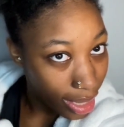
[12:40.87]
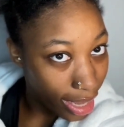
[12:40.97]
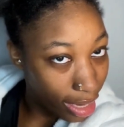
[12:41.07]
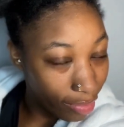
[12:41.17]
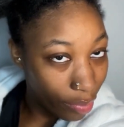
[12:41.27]

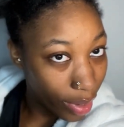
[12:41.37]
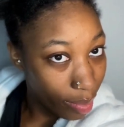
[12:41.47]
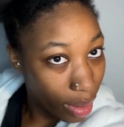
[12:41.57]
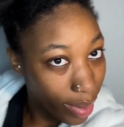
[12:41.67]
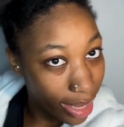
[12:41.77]
And if I work
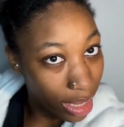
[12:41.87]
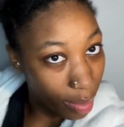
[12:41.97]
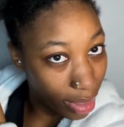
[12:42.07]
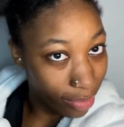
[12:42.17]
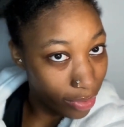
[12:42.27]
my way
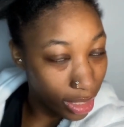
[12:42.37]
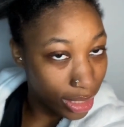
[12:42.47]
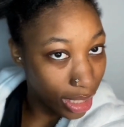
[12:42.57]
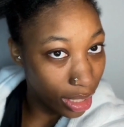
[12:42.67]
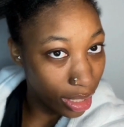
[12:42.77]
up and I feel a
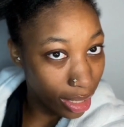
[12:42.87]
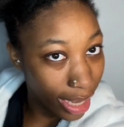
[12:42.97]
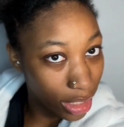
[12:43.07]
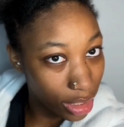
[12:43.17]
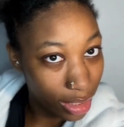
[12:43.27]
tug,
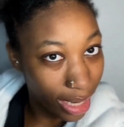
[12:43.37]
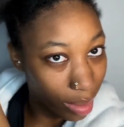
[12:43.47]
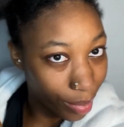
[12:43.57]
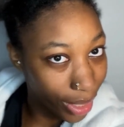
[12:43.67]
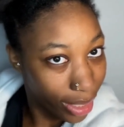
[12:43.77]
I just kind
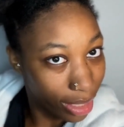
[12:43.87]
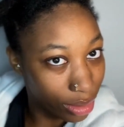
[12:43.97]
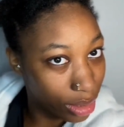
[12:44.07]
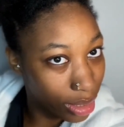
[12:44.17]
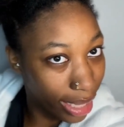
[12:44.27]
of bring it down
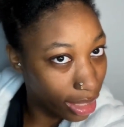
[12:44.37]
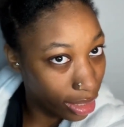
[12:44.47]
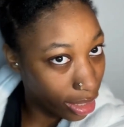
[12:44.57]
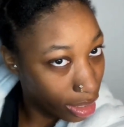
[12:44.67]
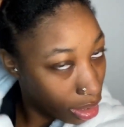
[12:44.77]

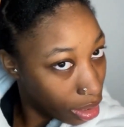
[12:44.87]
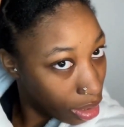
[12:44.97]
slightly,